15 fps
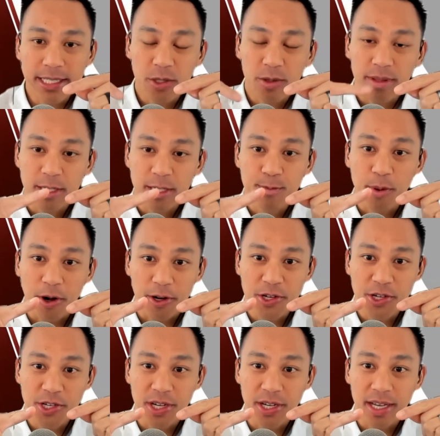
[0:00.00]
went to this
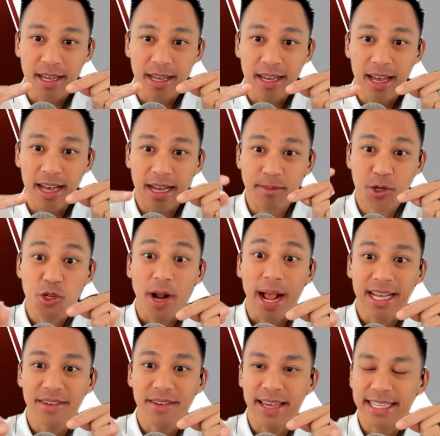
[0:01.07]
Porsche
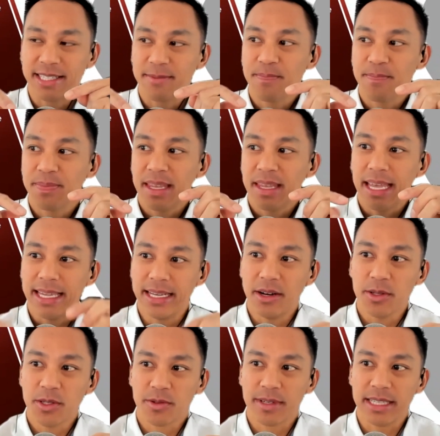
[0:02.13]
track events. You know,
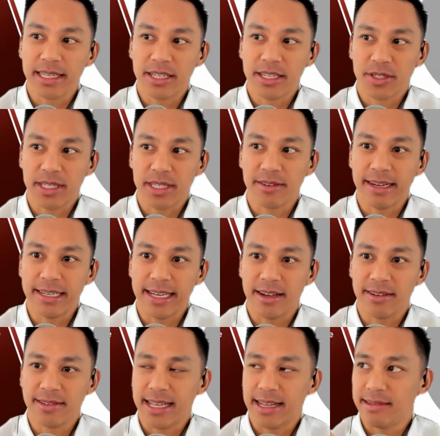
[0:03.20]
what's really interesting right now
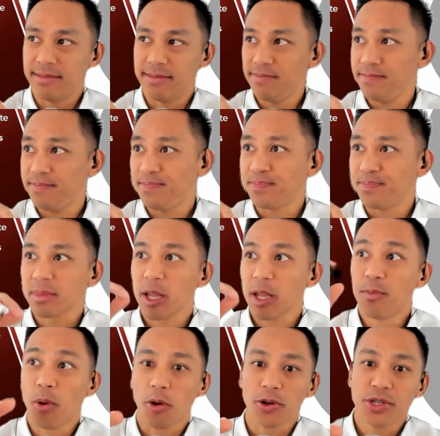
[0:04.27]
is that
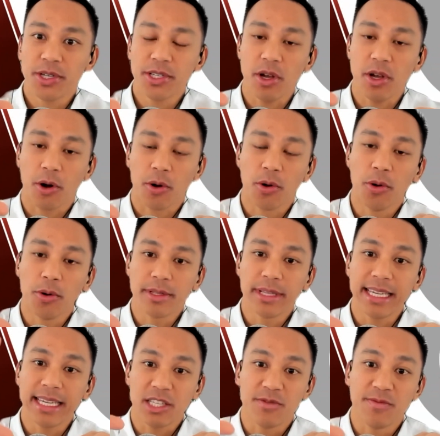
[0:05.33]
Porsches are
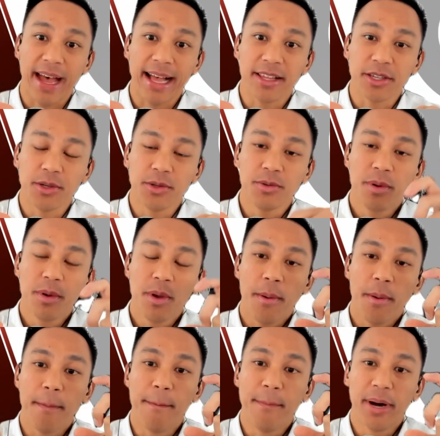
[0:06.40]
holding its value
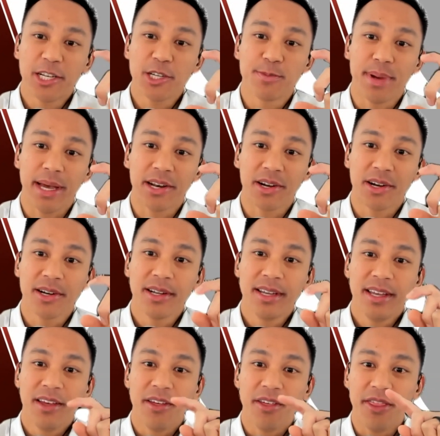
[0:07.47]
much better
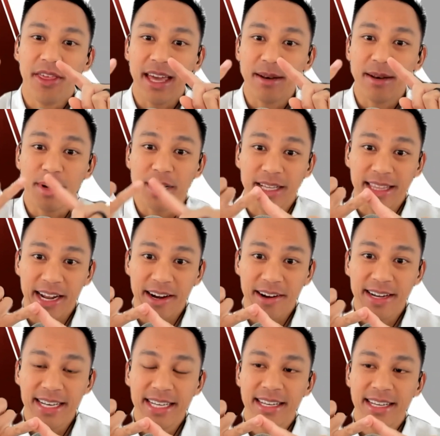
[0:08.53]
than
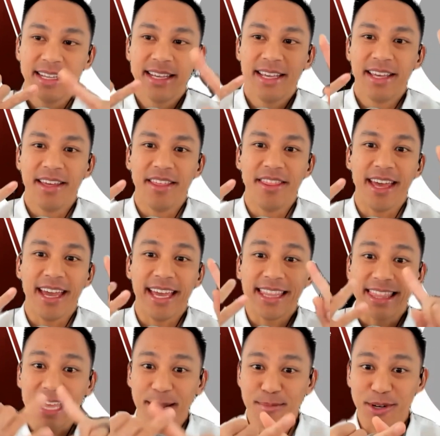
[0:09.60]
McLaurin, than
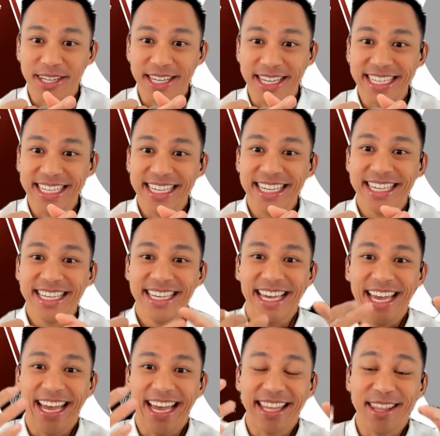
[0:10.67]
Lamborghini,
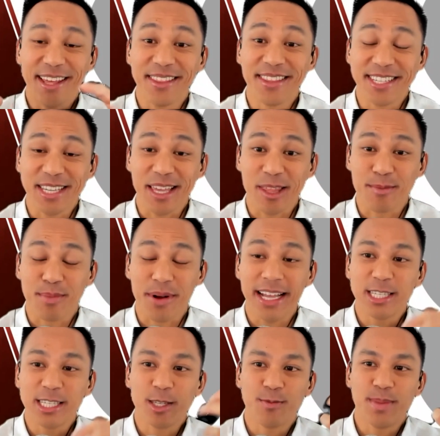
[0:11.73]
and all these other
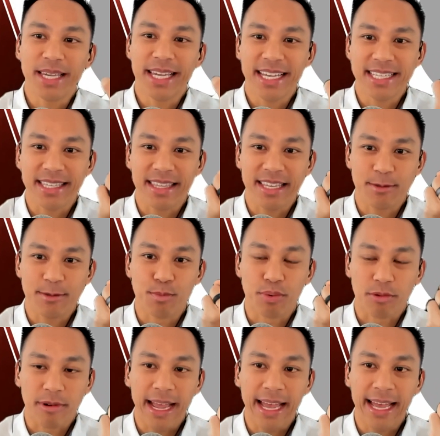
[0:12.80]
brands, is because of this
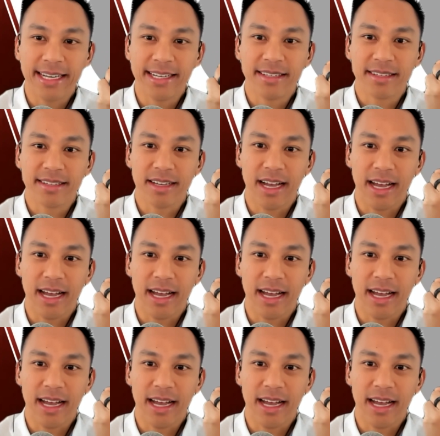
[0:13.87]
brand